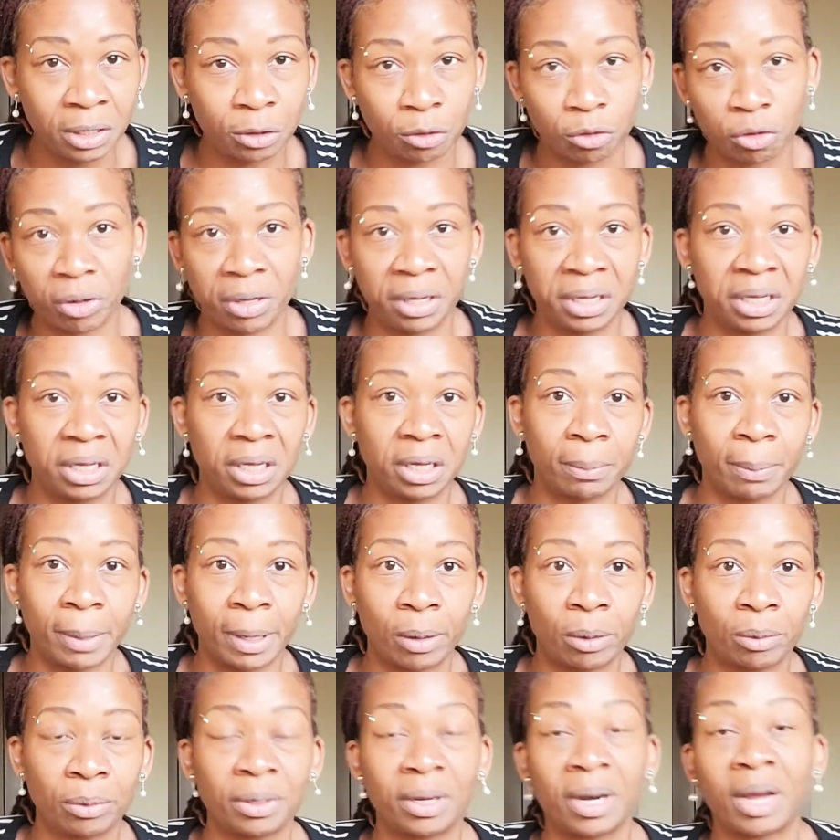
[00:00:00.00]
cranky
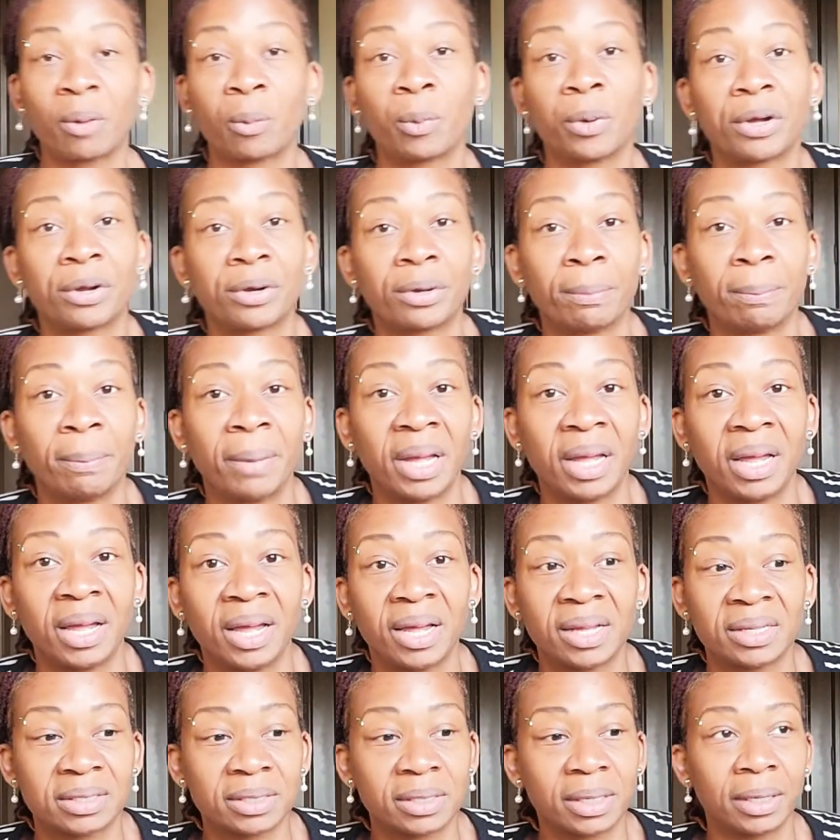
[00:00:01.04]
about not wearing a
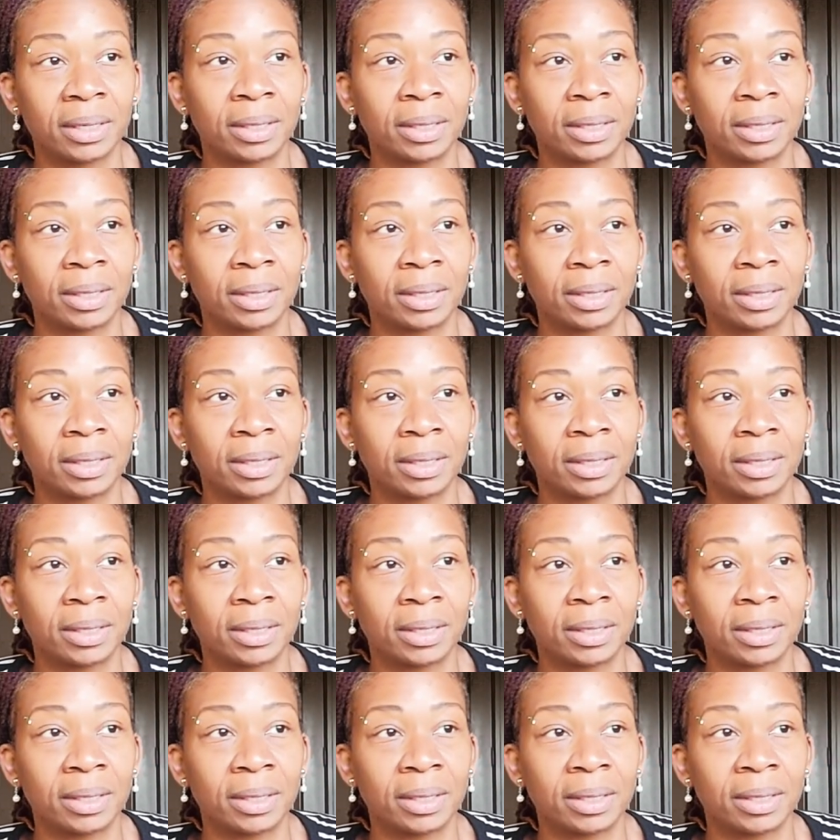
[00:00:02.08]
mask